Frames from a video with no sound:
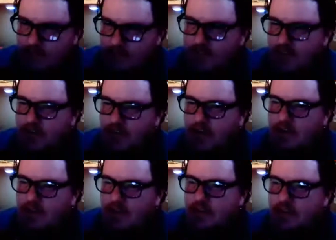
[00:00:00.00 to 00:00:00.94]
so
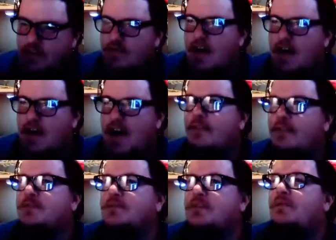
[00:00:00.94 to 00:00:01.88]
you got the first
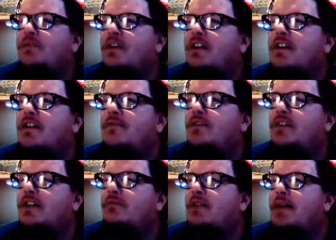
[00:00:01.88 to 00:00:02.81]
ones you had were Evil Lyn,
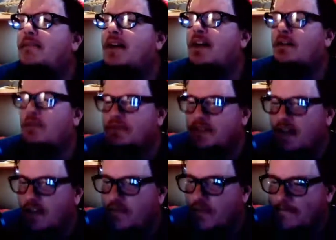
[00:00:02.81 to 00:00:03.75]
Ram Man, and what was the other one?